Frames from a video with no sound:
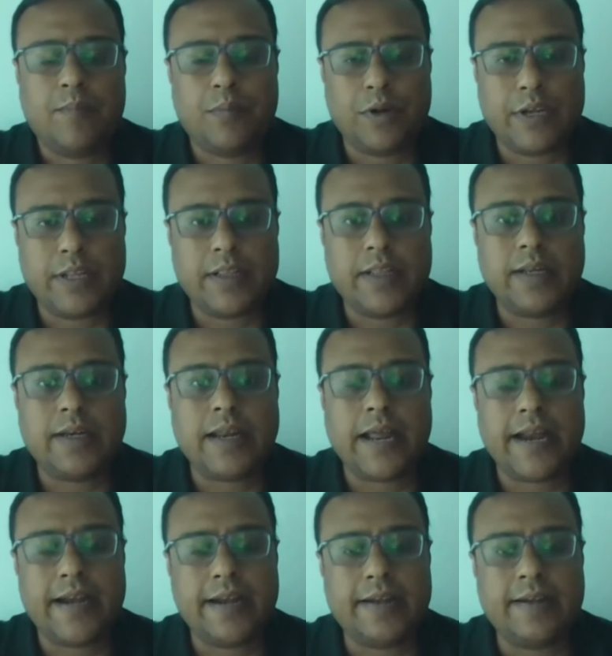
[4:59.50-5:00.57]
putting the
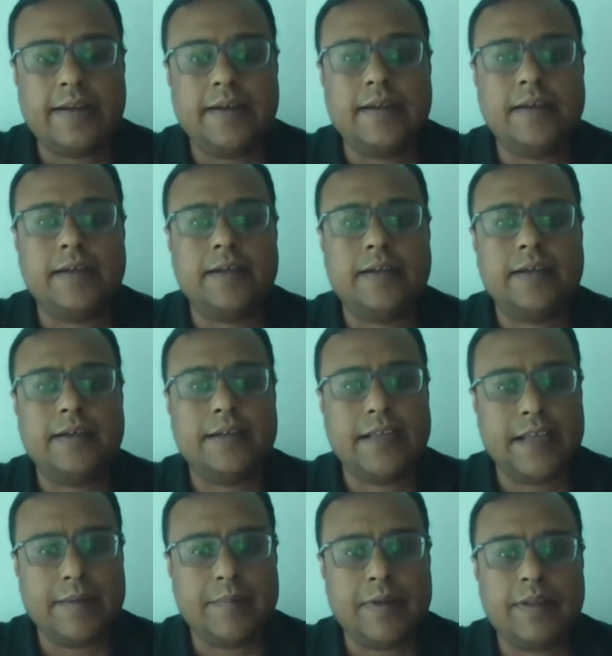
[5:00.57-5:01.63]
right
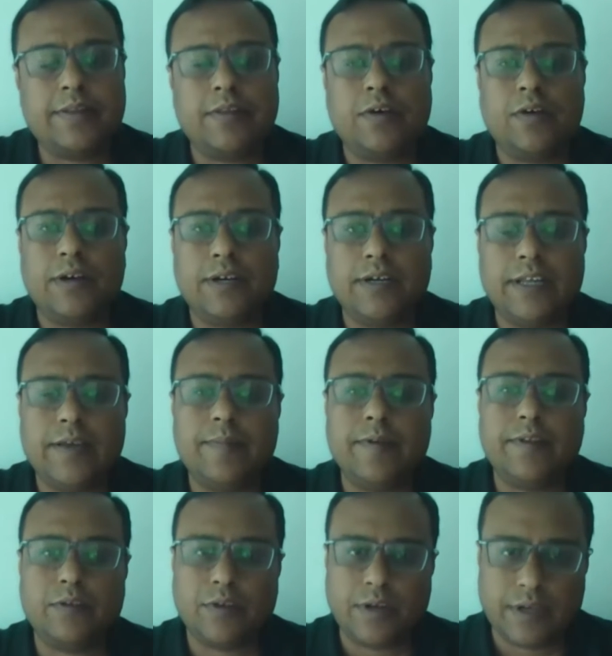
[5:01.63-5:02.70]
TMS or a
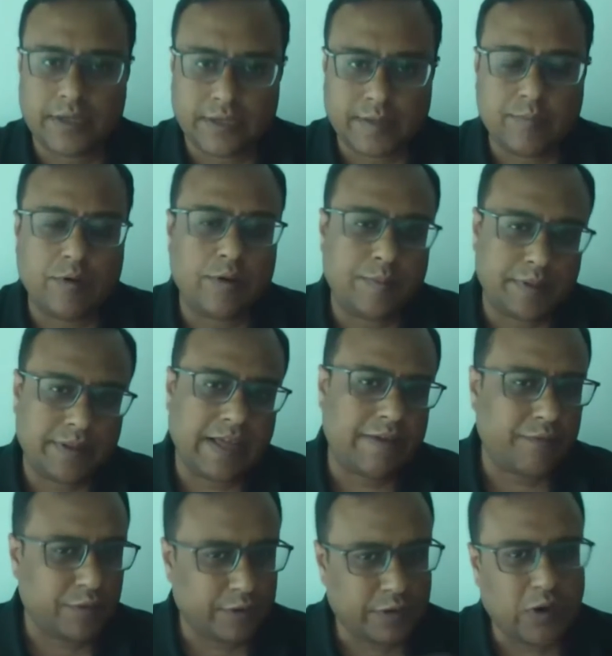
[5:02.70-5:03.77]
DMS or a WMS,
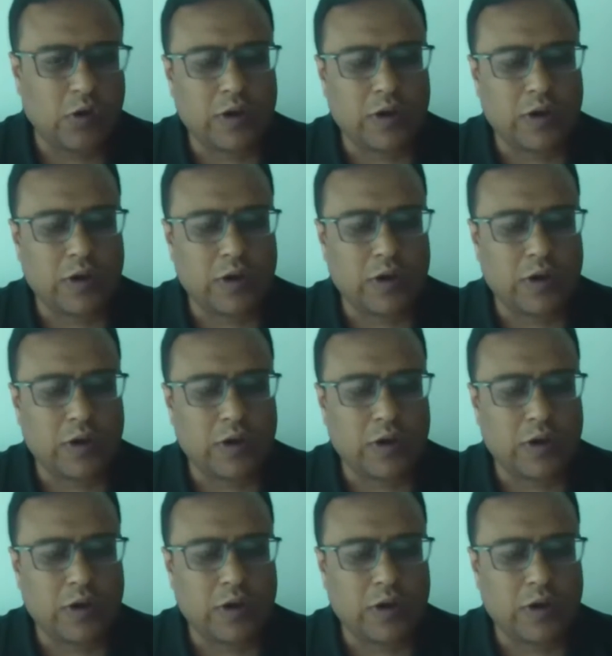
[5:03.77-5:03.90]
I would